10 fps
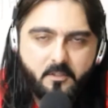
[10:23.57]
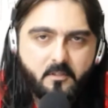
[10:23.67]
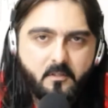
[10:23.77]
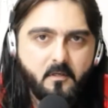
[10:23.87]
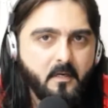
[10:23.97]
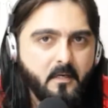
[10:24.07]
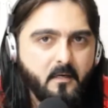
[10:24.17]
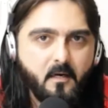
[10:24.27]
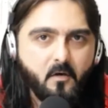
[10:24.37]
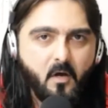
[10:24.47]
questionnaire
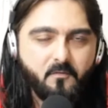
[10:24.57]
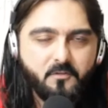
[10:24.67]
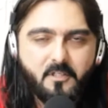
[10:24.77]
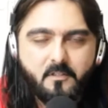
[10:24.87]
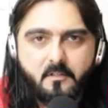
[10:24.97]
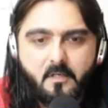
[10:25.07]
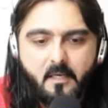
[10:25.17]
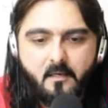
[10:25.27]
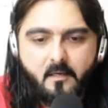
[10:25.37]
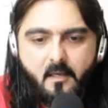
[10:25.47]
and our conversation
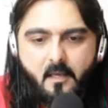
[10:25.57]
today.